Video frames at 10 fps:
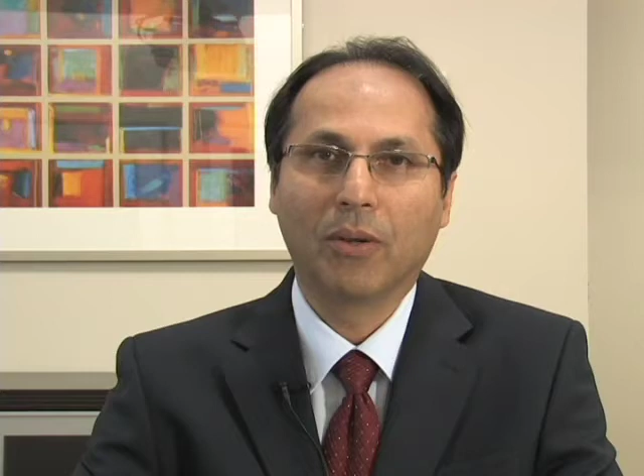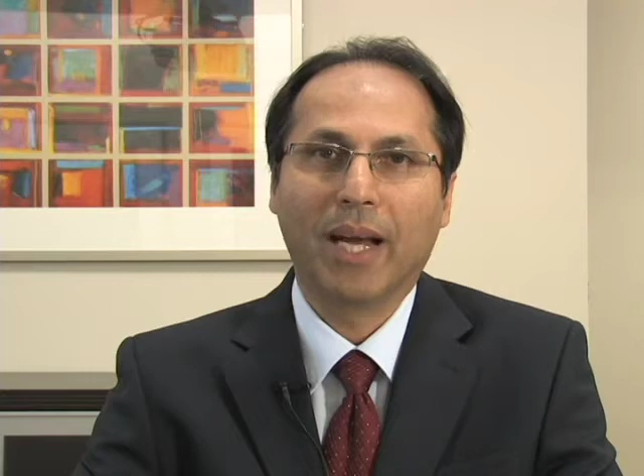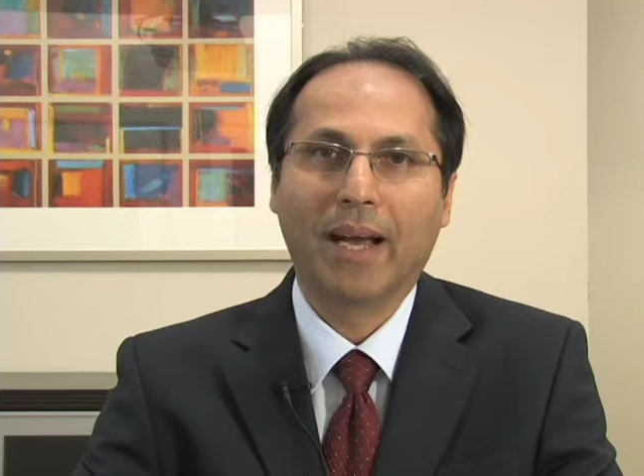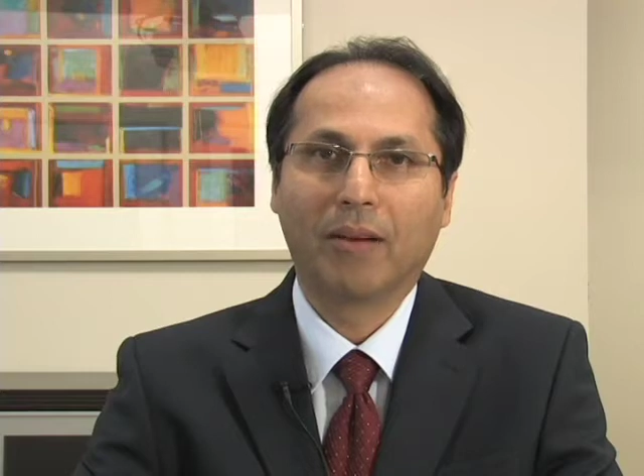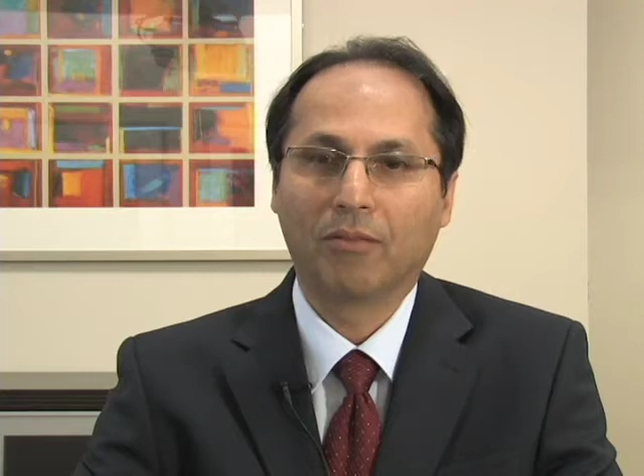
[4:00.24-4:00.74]

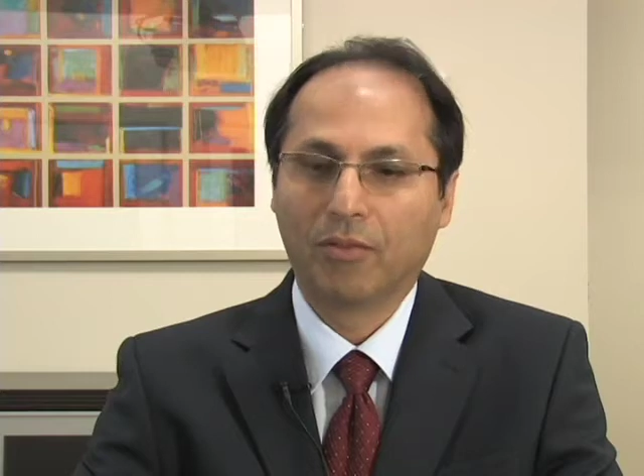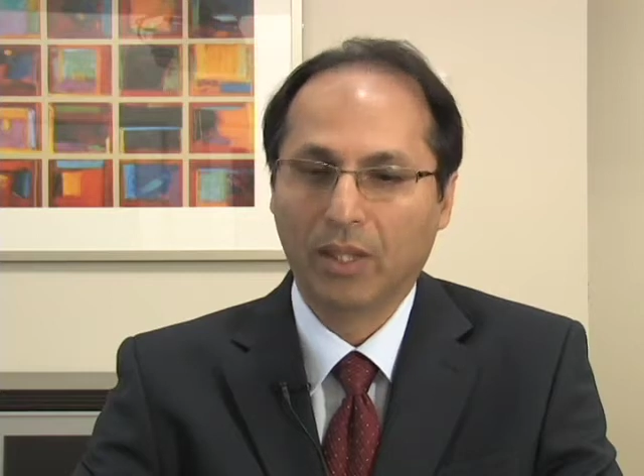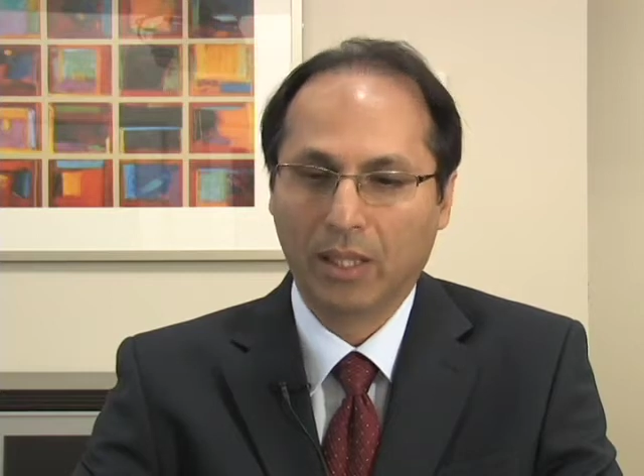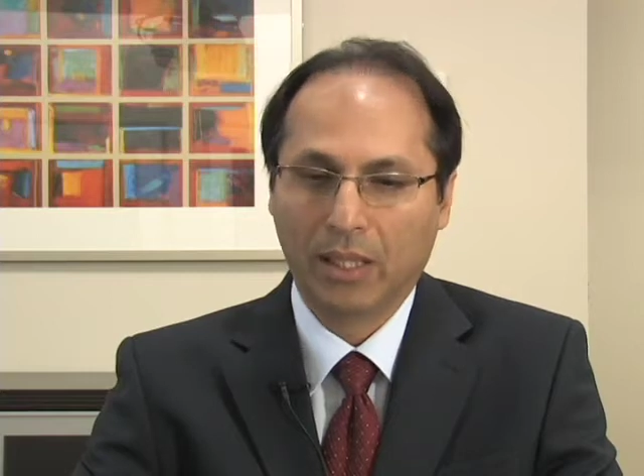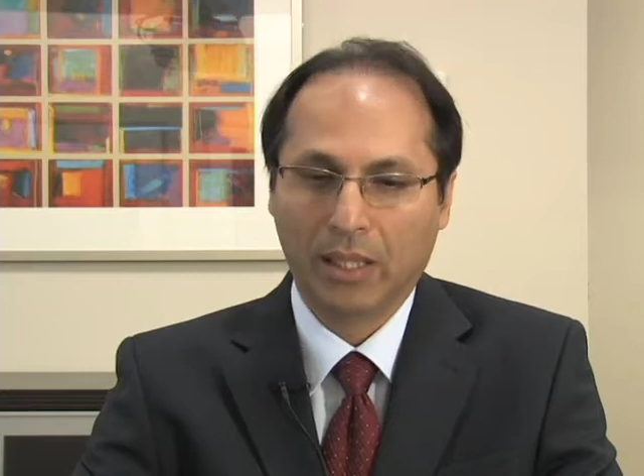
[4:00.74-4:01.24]
have
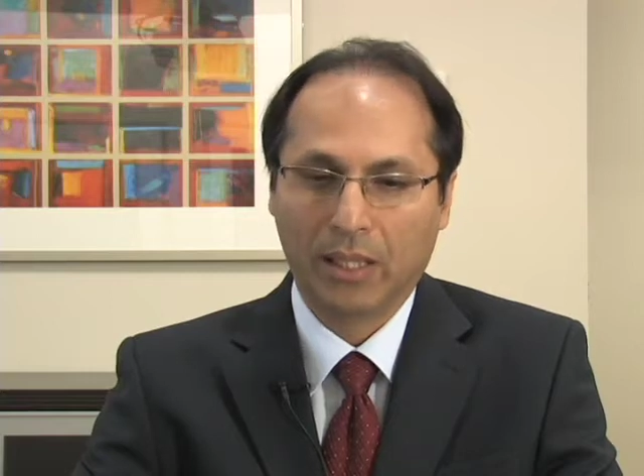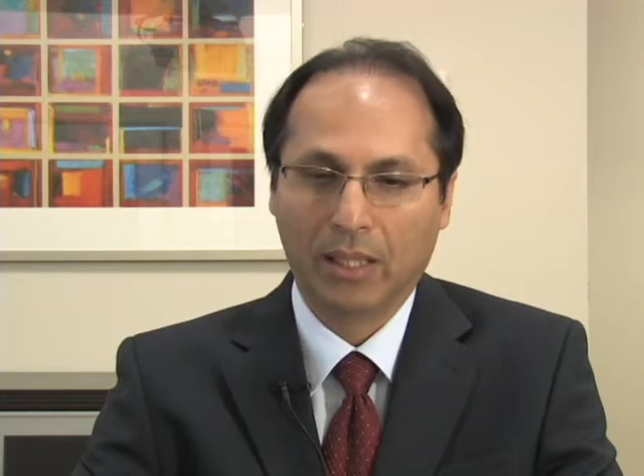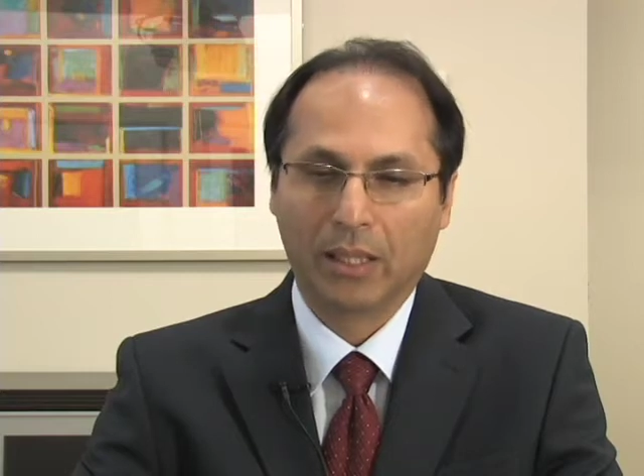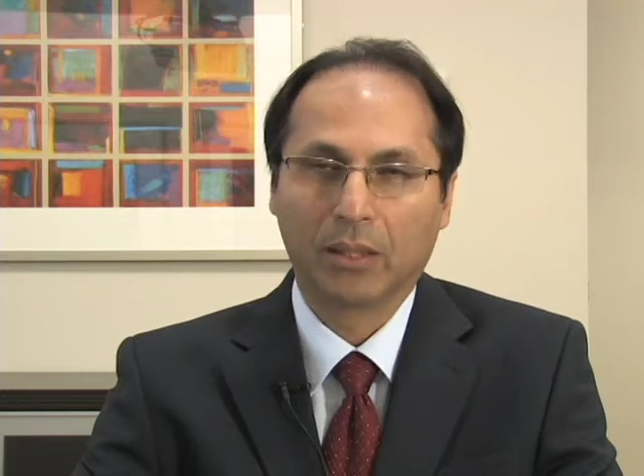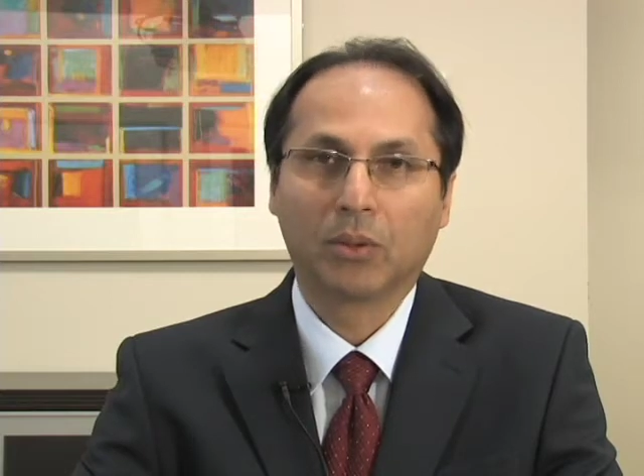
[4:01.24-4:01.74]

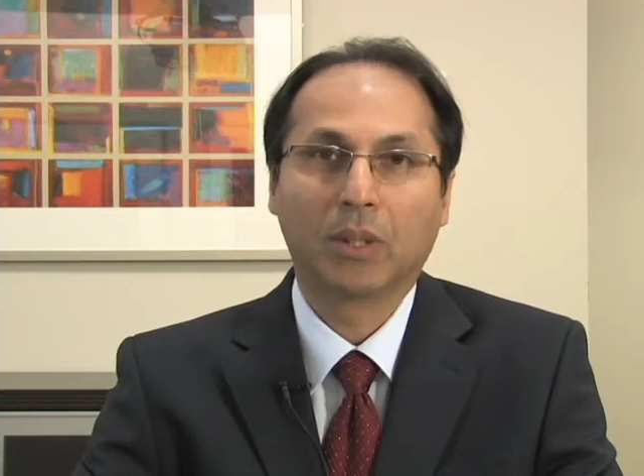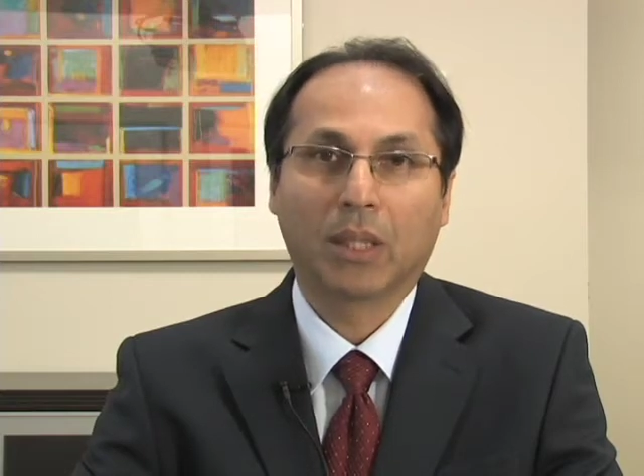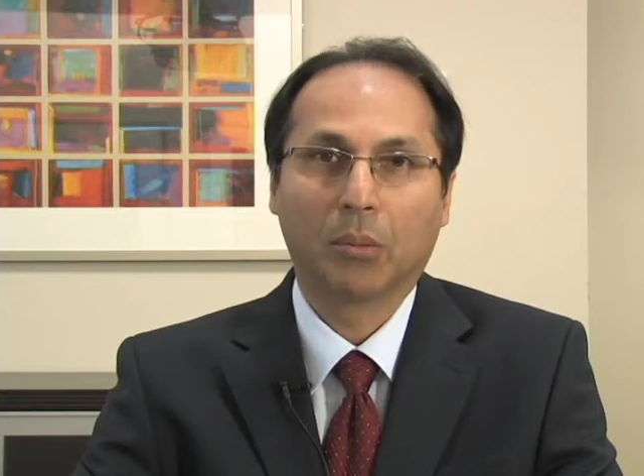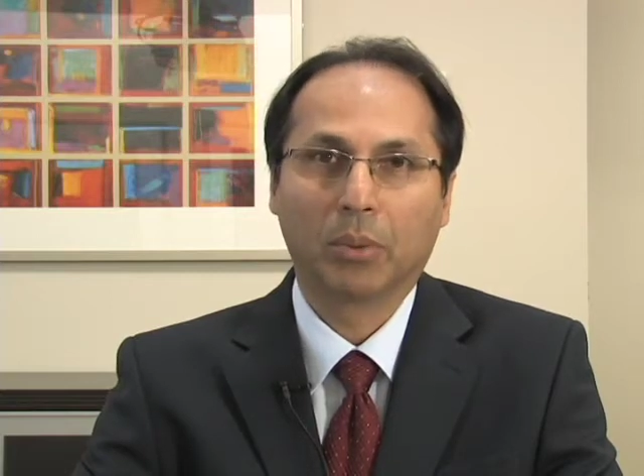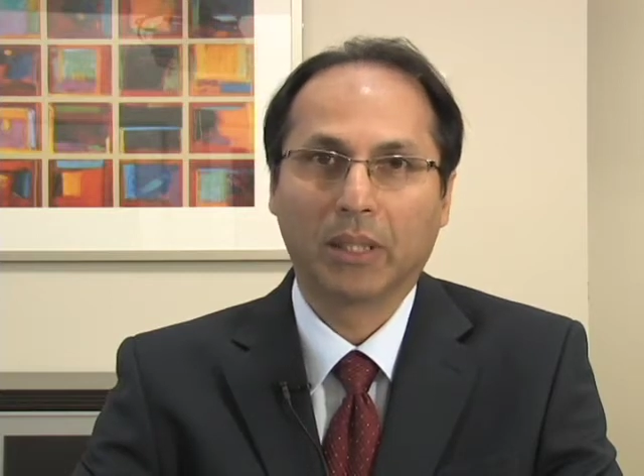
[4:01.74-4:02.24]
to the
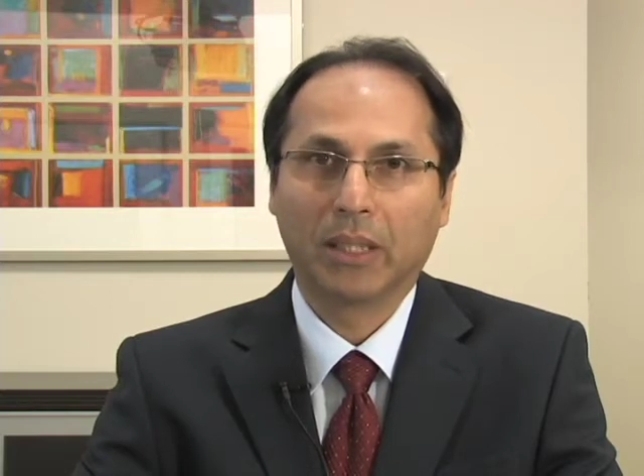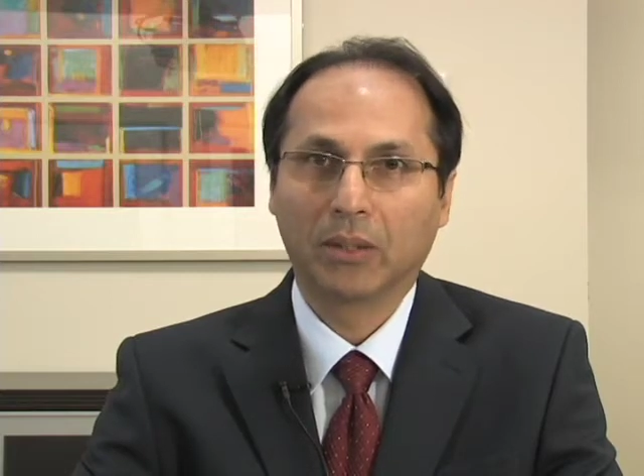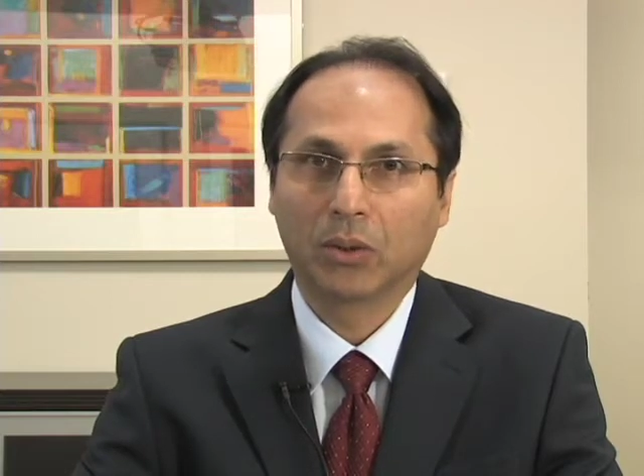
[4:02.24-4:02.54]
company as